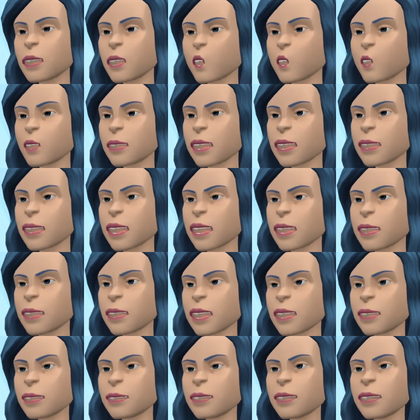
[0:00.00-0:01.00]
you really
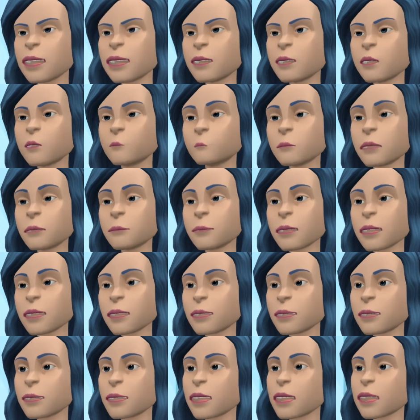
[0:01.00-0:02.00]
think that the whole puppy
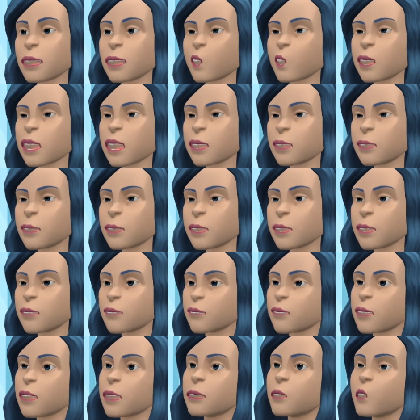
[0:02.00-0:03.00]
eye thing with a sad
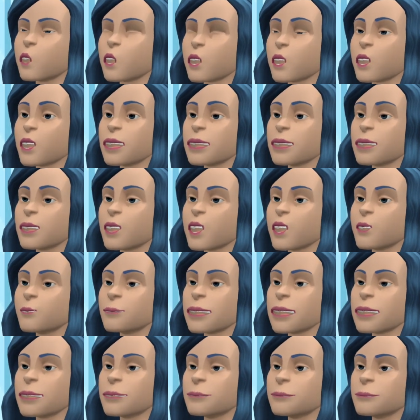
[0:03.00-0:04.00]
face would work on
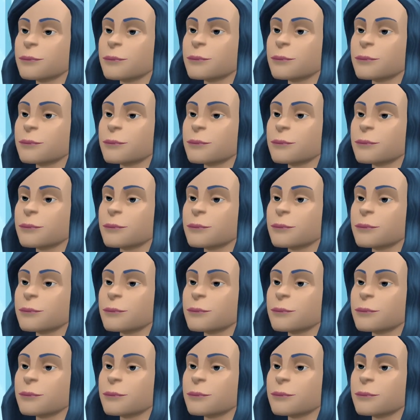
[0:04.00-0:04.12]
me?